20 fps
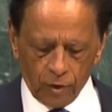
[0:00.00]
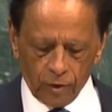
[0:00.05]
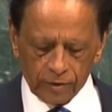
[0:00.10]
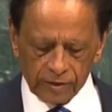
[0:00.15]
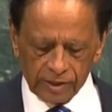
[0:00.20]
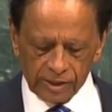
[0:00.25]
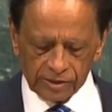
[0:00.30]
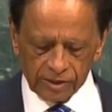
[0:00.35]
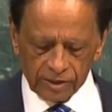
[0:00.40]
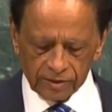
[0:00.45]

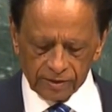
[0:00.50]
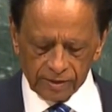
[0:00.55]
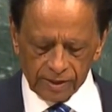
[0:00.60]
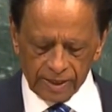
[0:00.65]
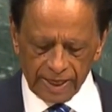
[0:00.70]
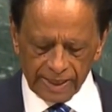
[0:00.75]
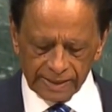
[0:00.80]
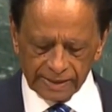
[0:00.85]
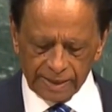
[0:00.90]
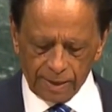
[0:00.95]
for the
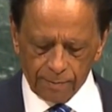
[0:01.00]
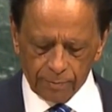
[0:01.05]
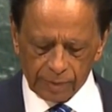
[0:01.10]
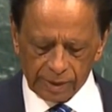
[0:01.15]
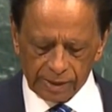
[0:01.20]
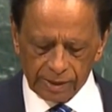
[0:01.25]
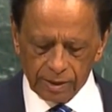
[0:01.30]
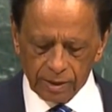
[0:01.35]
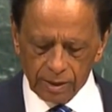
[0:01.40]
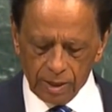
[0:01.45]
General
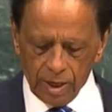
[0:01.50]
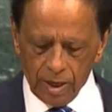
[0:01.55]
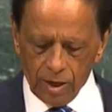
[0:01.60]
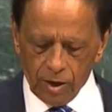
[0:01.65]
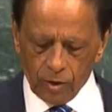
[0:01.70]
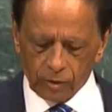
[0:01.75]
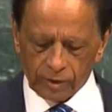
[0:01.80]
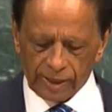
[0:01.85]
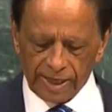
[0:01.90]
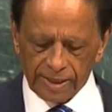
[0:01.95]
Assembly
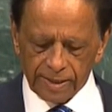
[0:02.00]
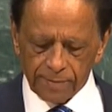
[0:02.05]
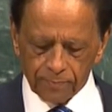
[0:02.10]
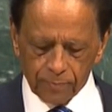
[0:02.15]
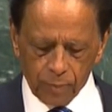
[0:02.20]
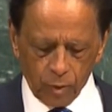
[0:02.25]
on